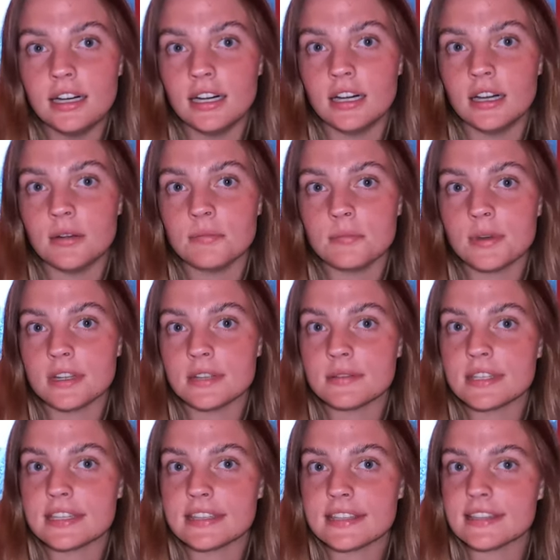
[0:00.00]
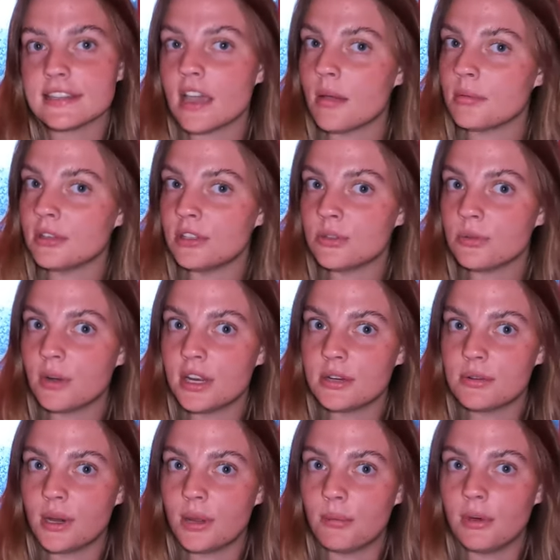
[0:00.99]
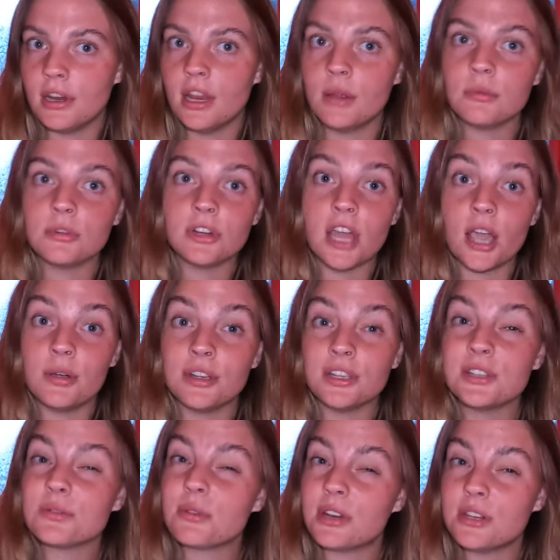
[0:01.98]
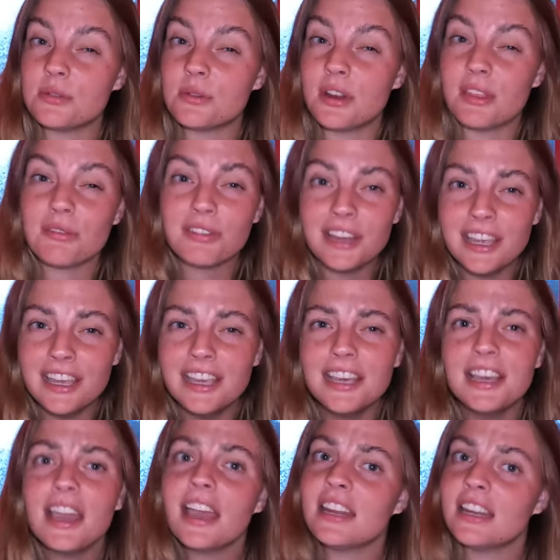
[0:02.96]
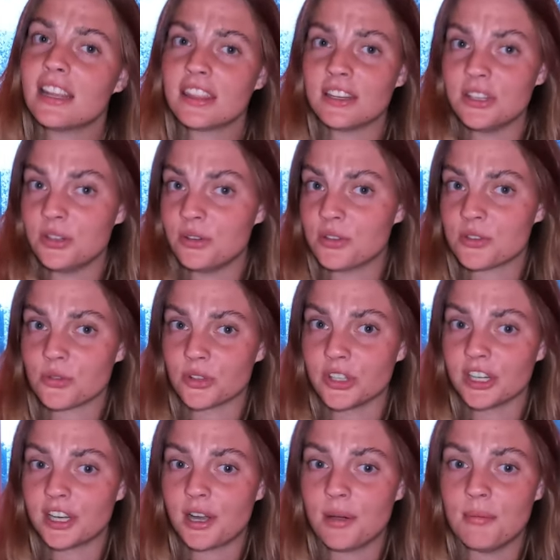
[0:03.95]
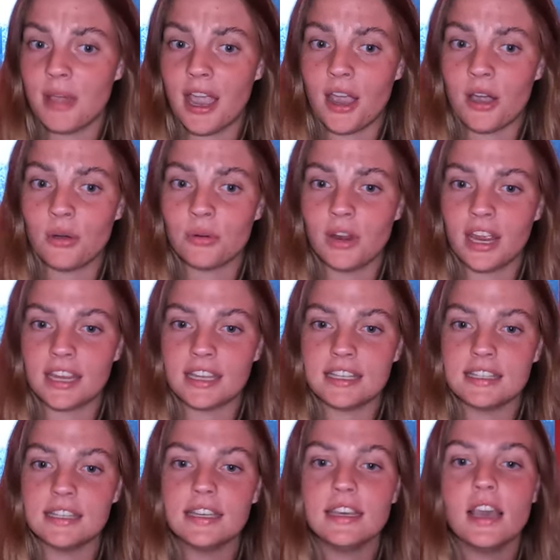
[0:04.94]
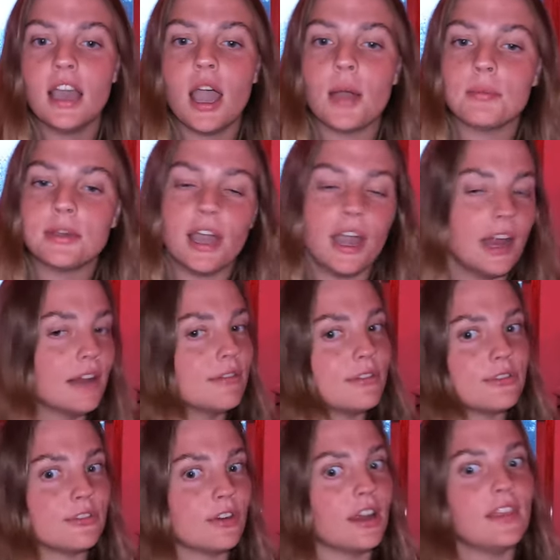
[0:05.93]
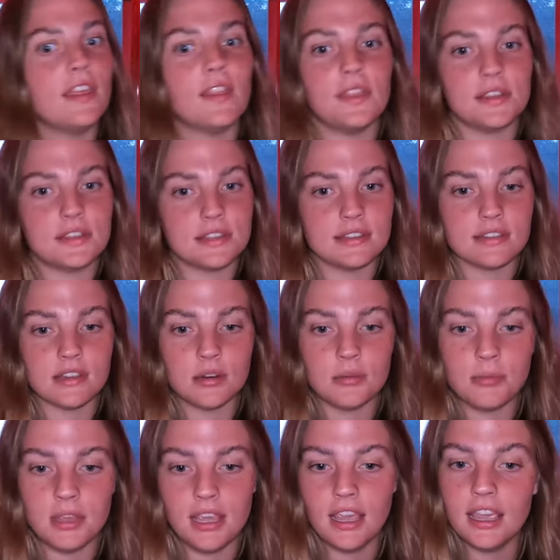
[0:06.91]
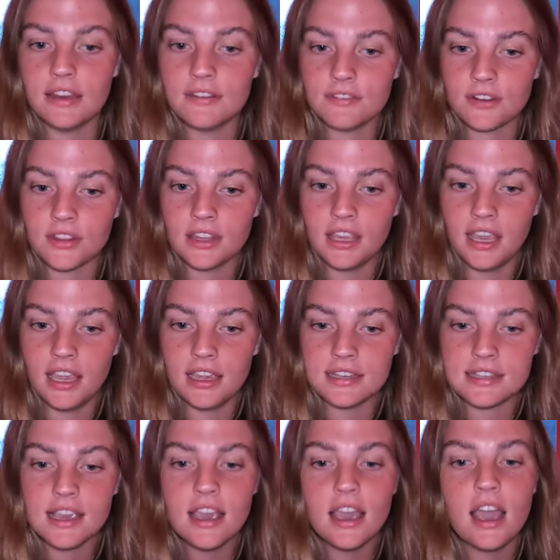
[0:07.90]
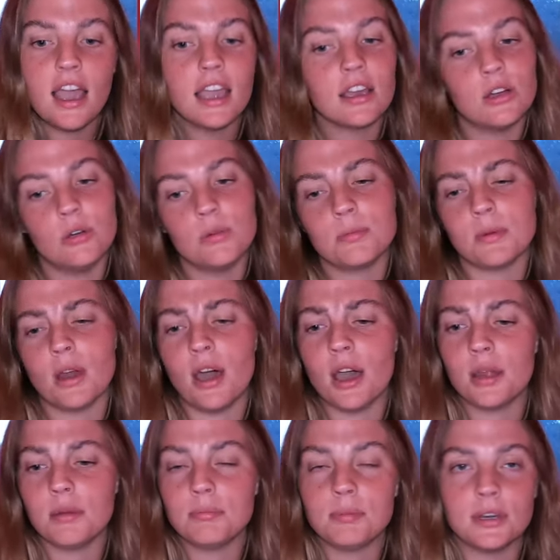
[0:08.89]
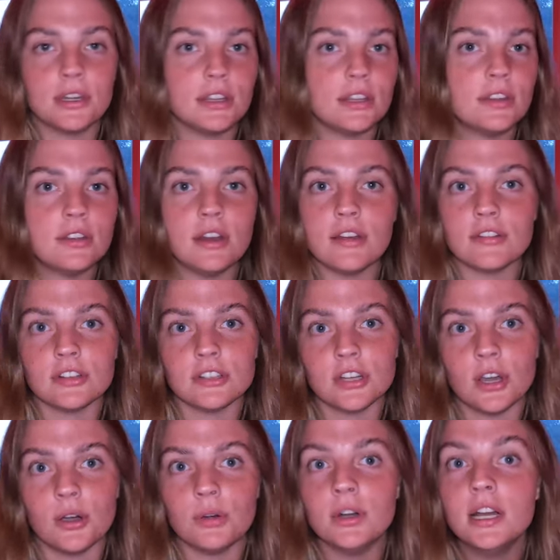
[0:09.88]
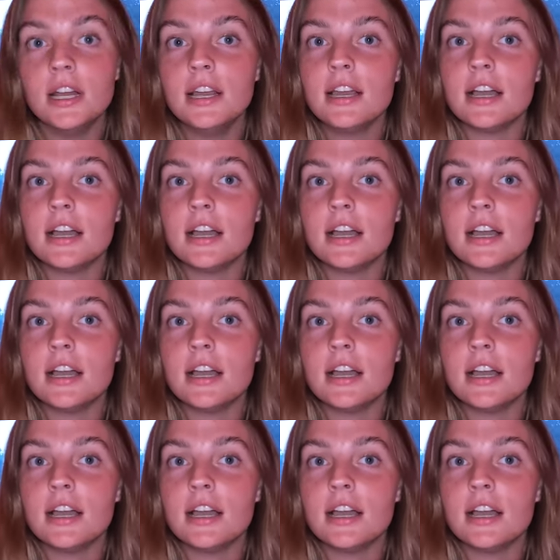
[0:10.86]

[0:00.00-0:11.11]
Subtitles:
But since this happened in 2021 and we're now in 2023 and nothing new has really come out, I'm kind of afraid that this is going to be it for the case. I hope not, but you never know.